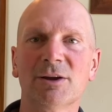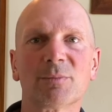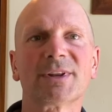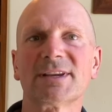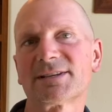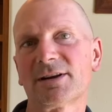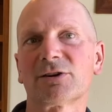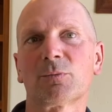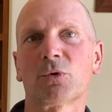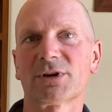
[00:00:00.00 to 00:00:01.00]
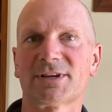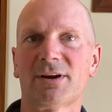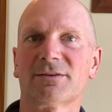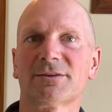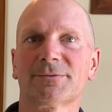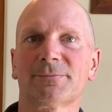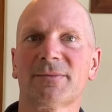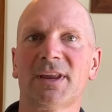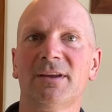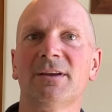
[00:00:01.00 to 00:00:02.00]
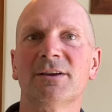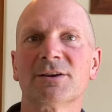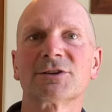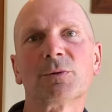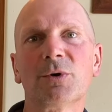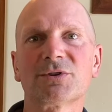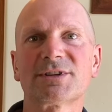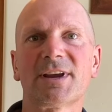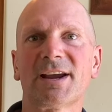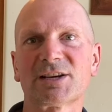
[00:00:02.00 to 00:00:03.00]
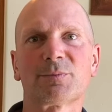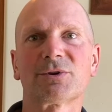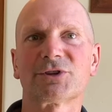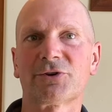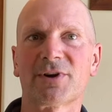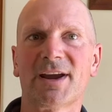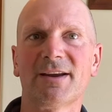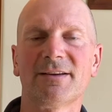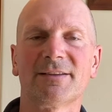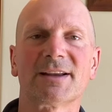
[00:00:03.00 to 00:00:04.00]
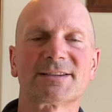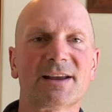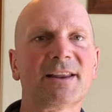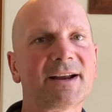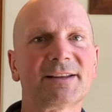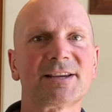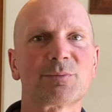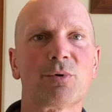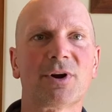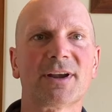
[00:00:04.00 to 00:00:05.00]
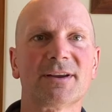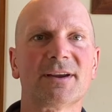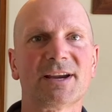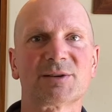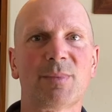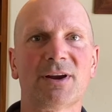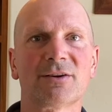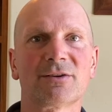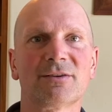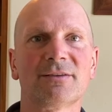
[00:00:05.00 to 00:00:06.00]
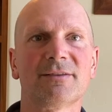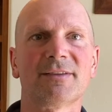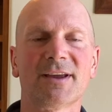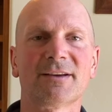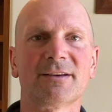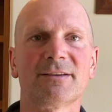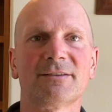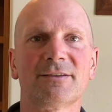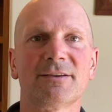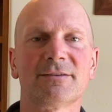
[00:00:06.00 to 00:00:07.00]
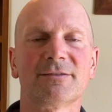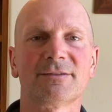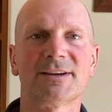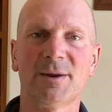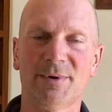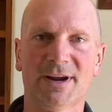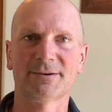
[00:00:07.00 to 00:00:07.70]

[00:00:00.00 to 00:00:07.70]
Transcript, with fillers: but this seldom works out. So most experts agree that selling at this point is better than keeping it.